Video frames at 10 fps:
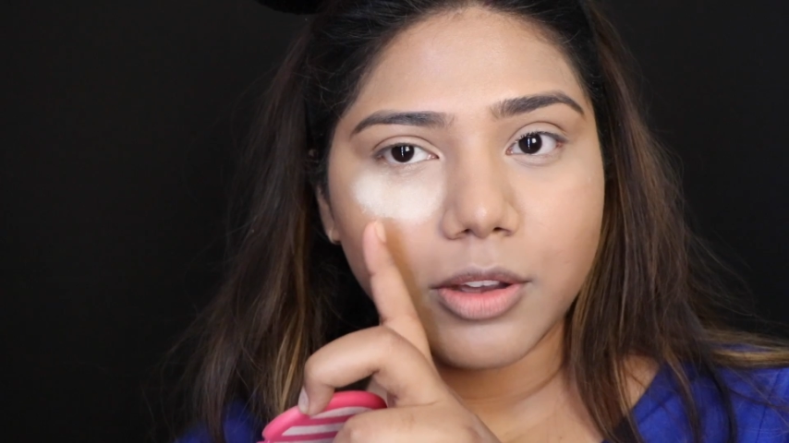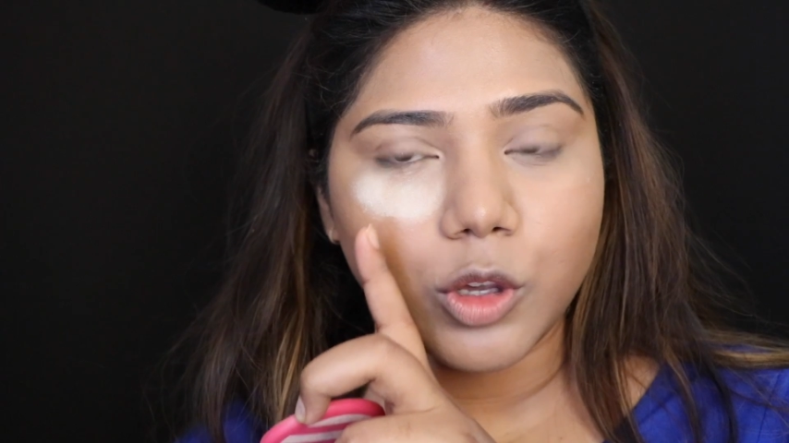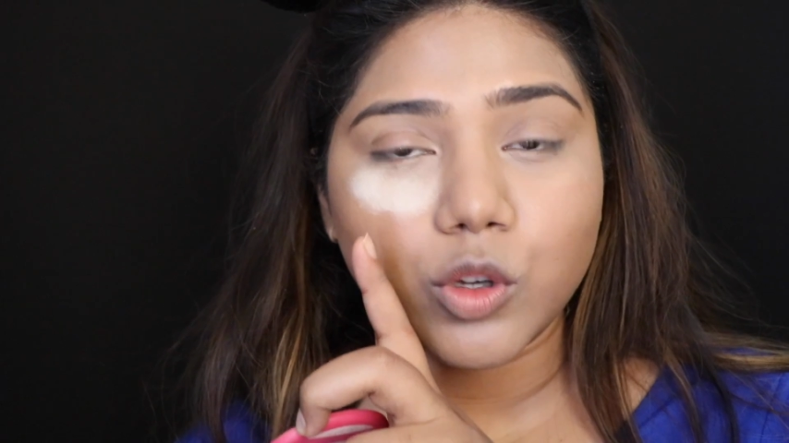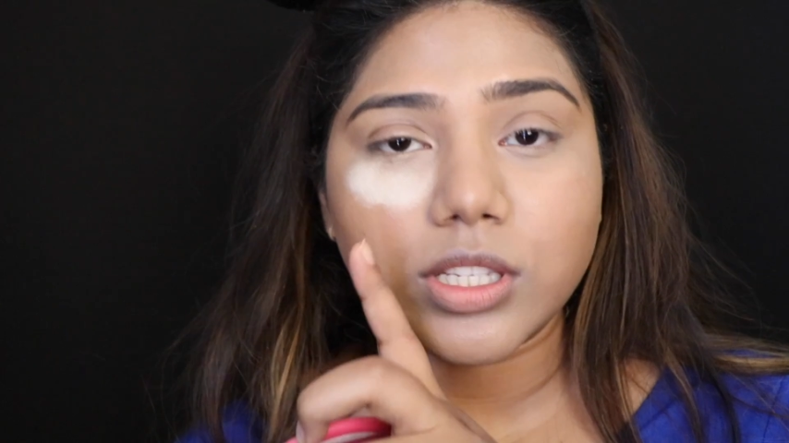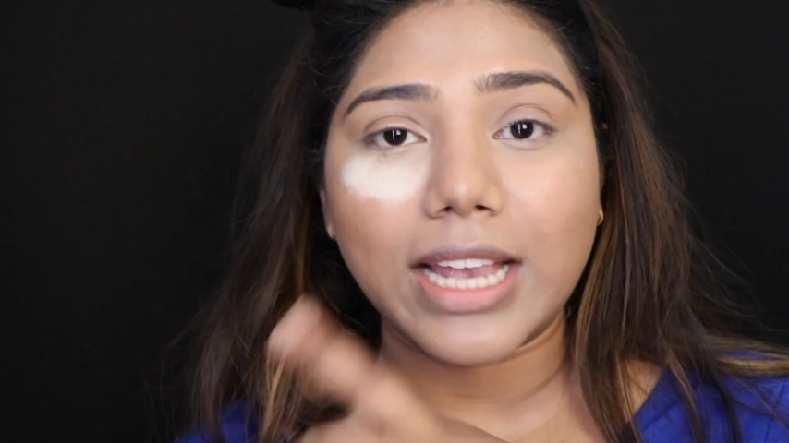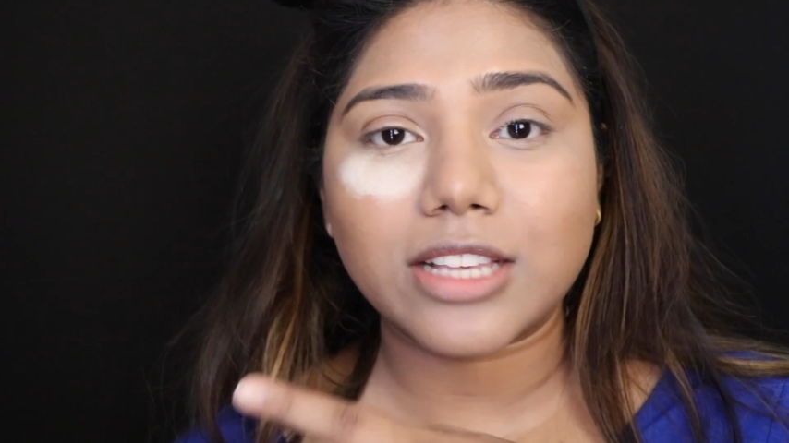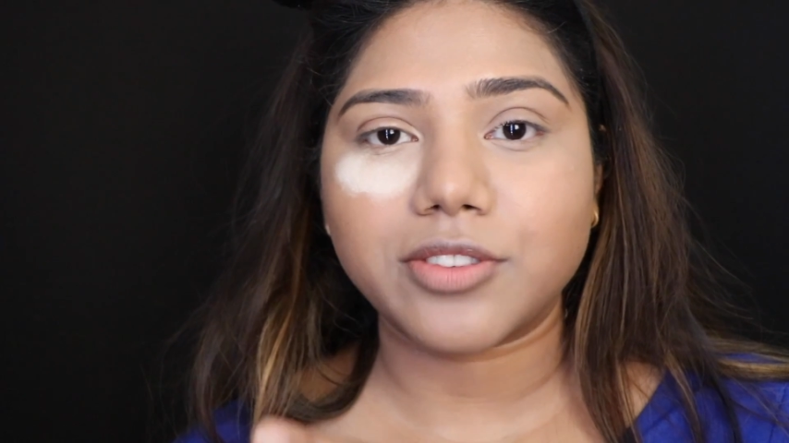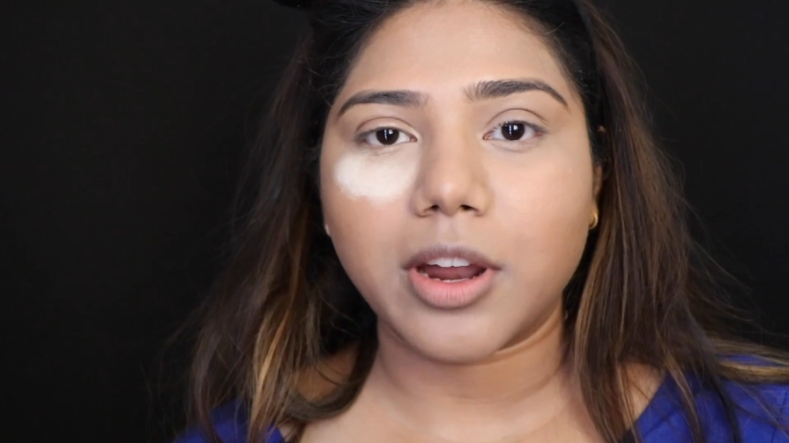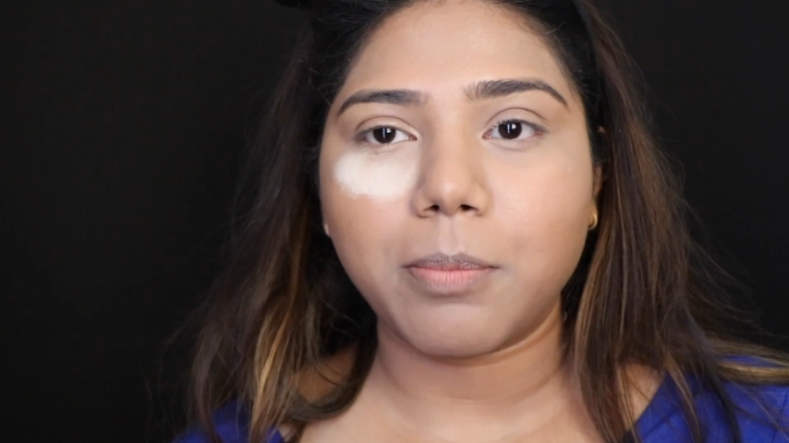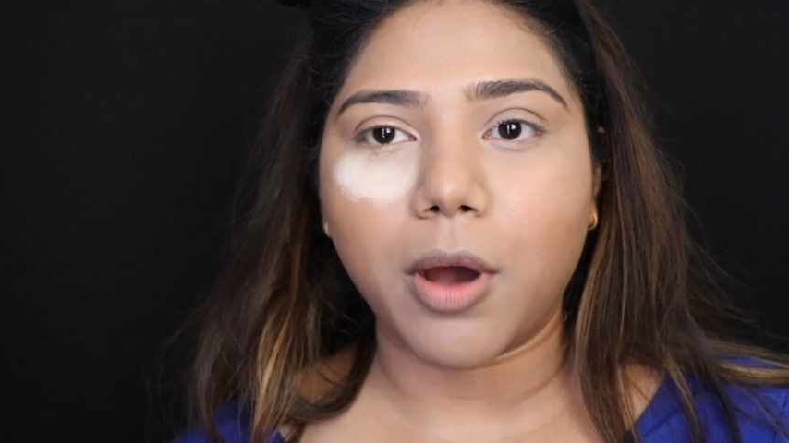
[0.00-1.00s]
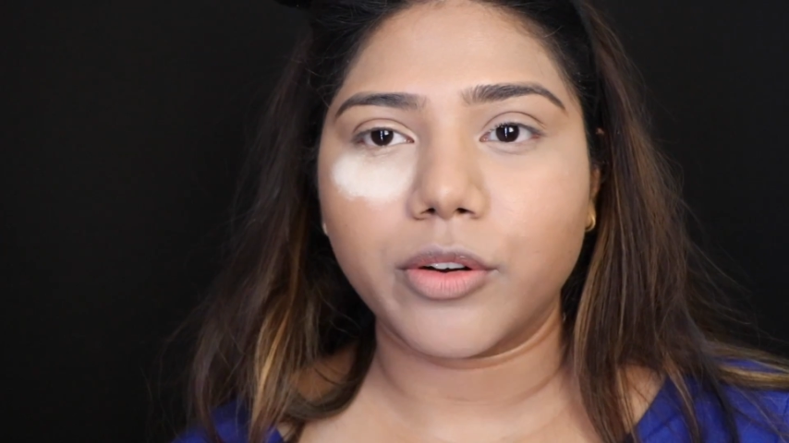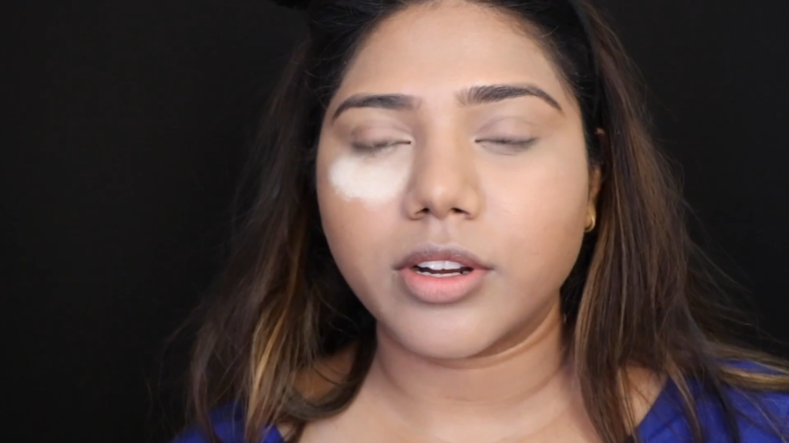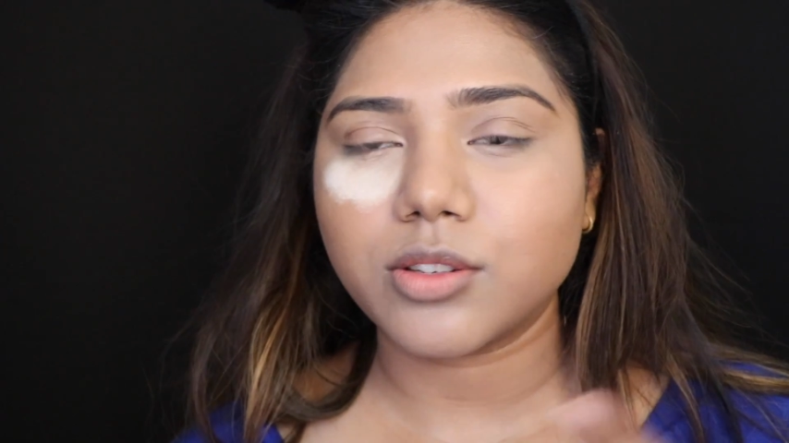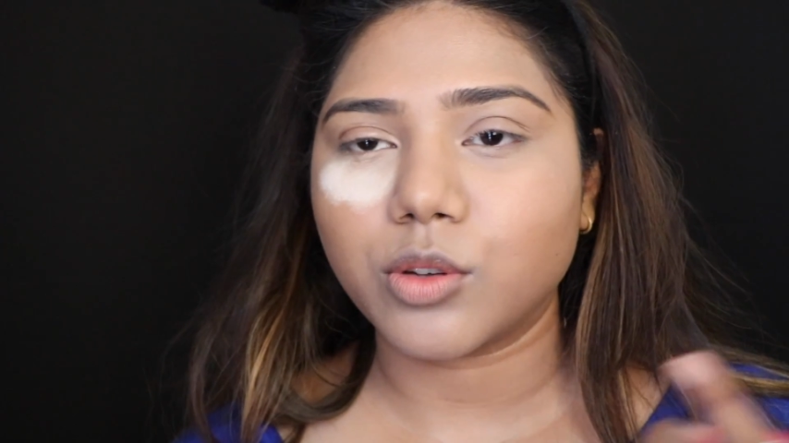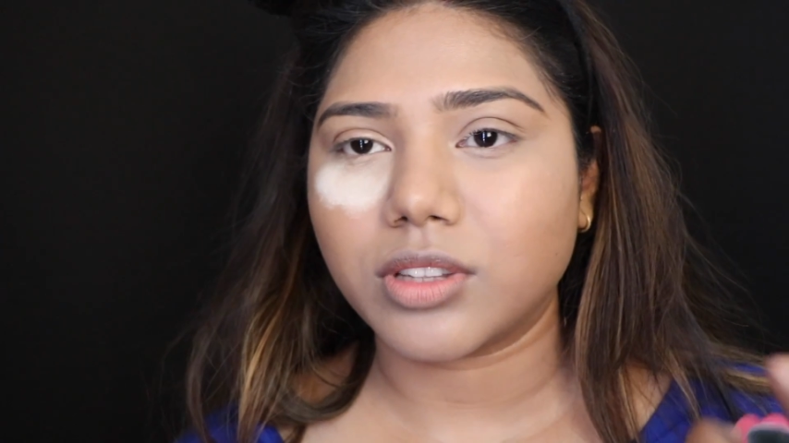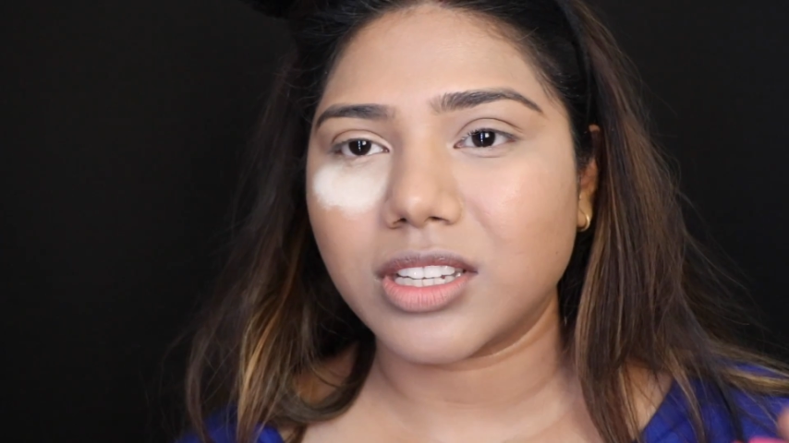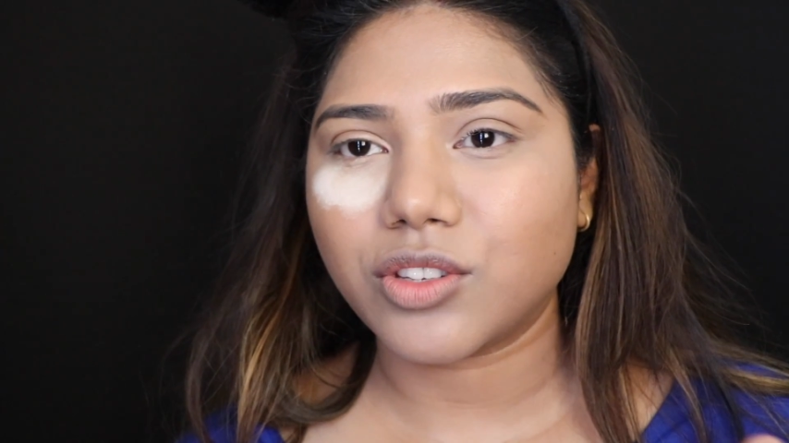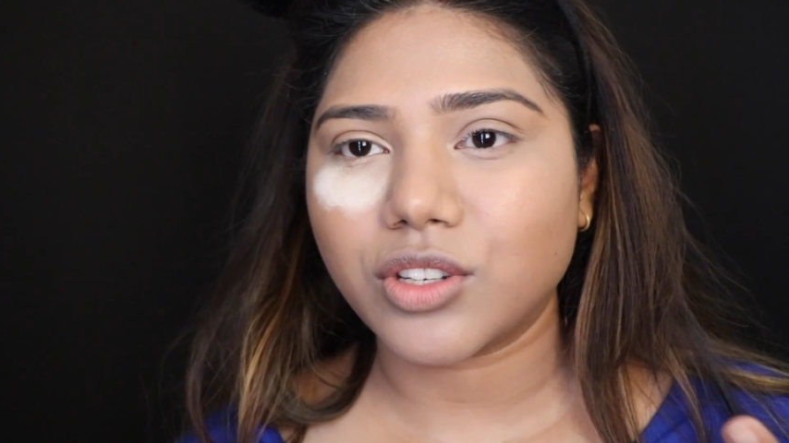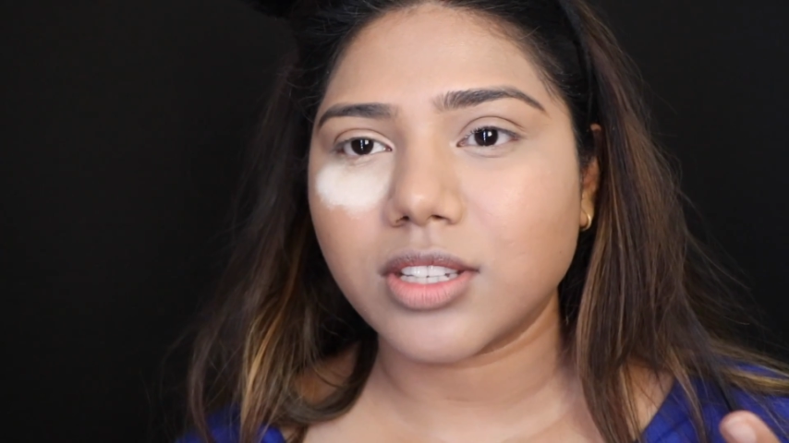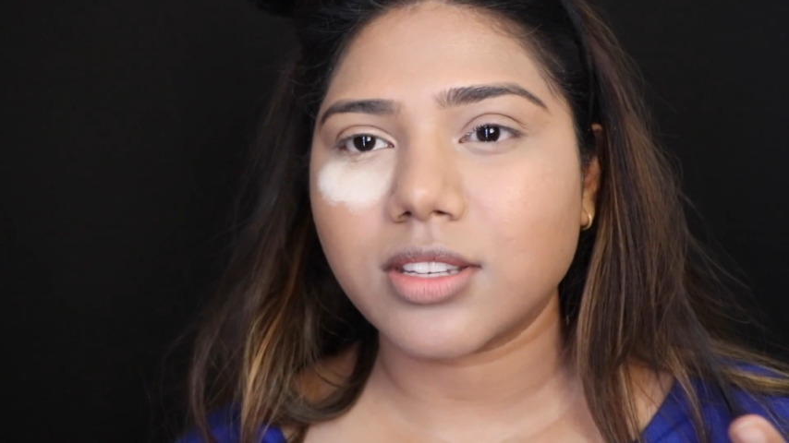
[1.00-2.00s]
use extra powder. So this
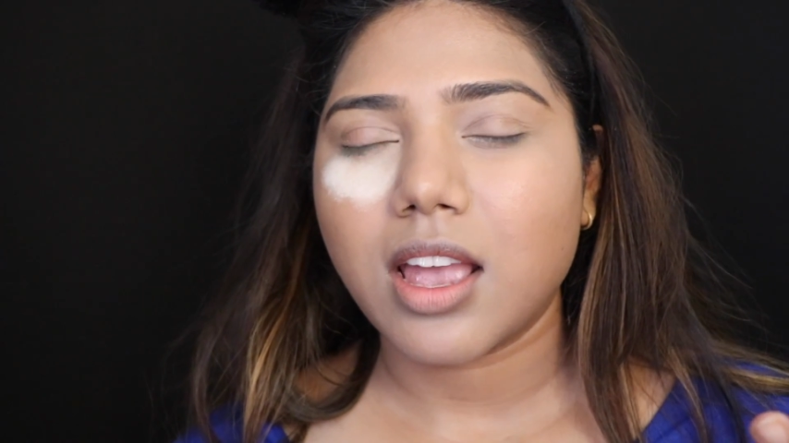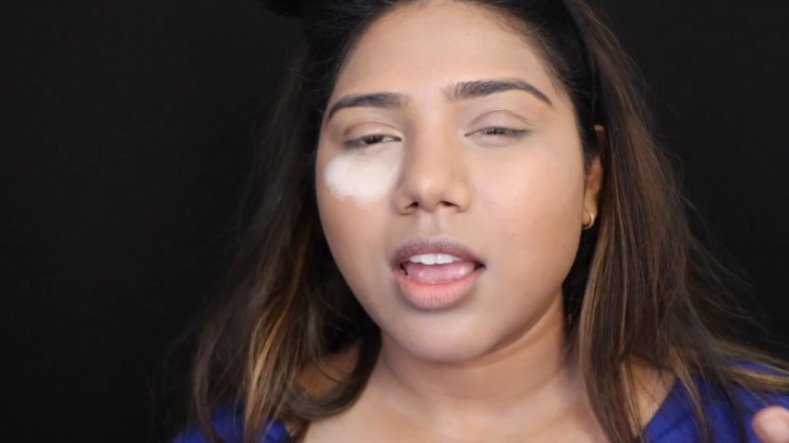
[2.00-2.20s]
just